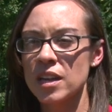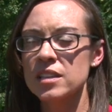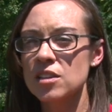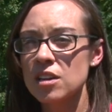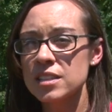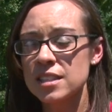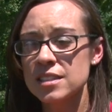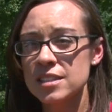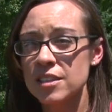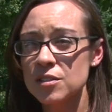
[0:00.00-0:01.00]
is contact
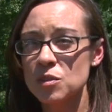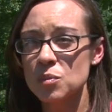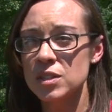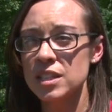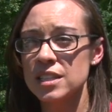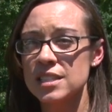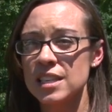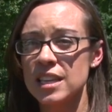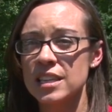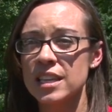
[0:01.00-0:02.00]
us here at the Woodlands
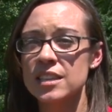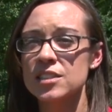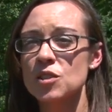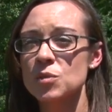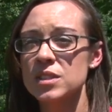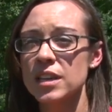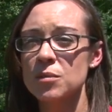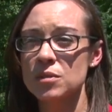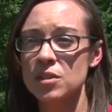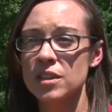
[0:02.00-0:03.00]
and let us know what they
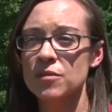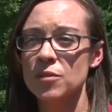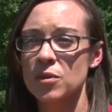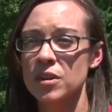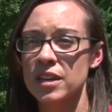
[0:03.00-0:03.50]
were looking for.